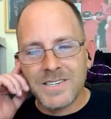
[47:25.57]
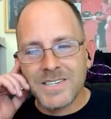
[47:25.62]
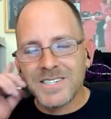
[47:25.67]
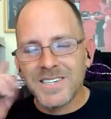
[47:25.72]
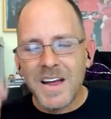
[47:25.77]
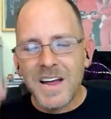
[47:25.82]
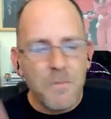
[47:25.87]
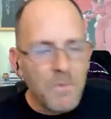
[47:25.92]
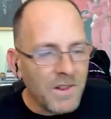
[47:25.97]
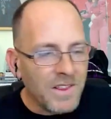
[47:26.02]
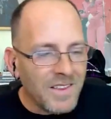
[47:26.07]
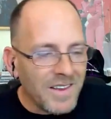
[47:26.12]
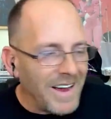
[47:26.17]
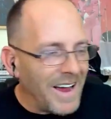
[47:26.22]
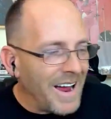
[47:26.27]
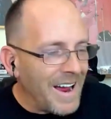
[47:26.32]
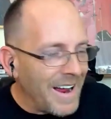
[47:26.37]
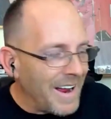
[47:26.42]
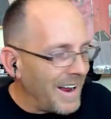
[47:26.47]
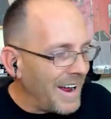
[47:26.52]
same with
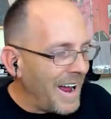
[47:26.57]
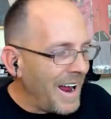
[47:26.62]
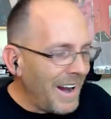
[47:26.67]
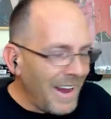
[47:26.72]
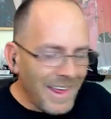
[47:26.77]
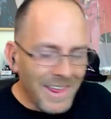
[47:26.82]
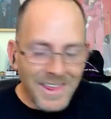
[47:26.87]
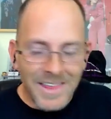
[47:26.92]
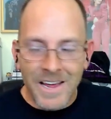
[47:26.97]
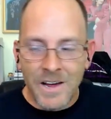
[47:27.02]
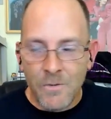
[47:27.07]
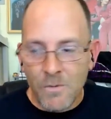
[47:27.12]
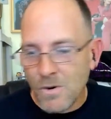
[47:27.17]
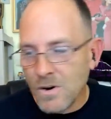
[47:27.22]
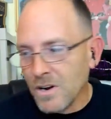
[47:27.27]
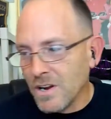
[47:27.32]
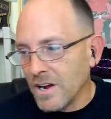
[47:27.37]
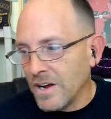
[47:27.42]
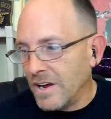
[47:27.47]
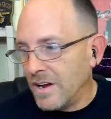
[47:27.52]
anything,
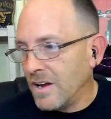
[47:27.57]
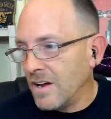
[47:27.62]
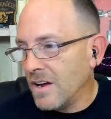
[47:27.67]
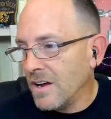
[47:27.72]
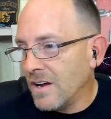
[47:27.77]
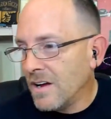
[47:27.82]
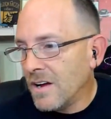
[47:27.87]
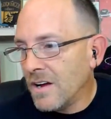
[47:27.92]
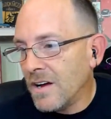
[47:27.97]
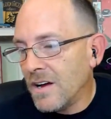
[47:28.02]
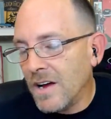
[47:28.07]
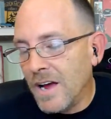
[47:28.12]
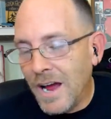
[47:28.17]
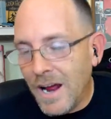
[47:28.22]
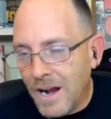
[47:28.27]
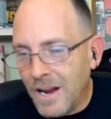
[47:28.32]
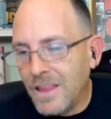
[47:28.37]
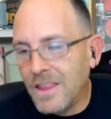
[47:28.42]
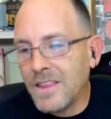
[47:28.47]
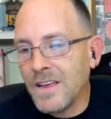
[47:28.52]
really.
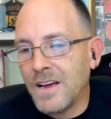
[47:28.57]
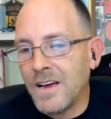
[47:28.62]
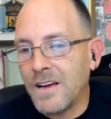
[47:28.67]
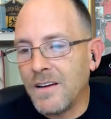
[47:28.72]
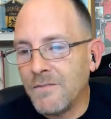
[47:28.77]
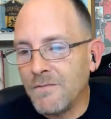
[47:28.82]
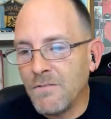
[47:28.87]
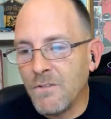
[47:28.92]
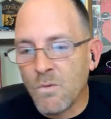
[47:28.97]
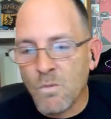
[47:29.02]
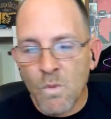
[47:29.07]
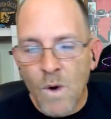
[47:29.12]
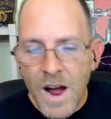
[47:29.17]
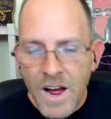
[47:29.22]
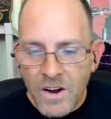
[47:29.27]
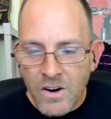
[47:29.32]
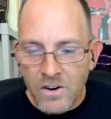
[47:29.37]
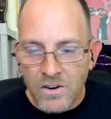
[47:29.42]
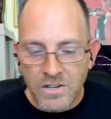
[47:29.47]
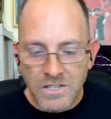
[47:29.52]
Anything.
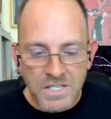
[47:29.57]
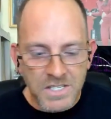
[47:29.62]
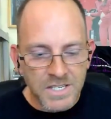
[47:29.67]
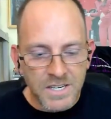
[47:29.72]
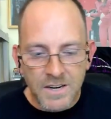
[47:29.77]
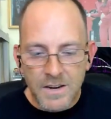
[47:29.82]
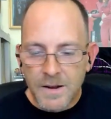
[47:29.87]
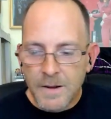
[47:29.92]
Records.